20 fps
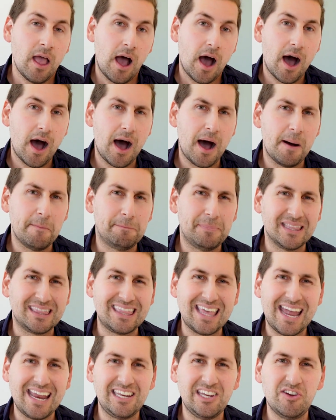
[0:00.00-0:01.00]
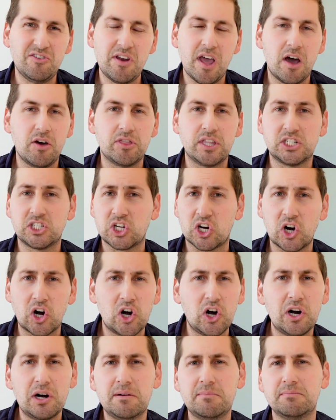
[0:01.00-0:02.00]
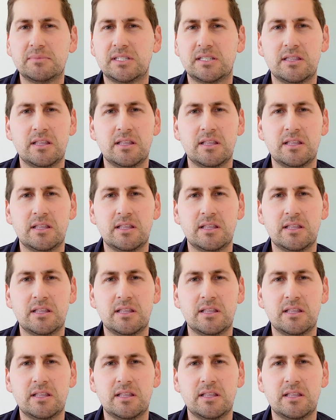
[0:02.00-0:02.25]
but then the terms,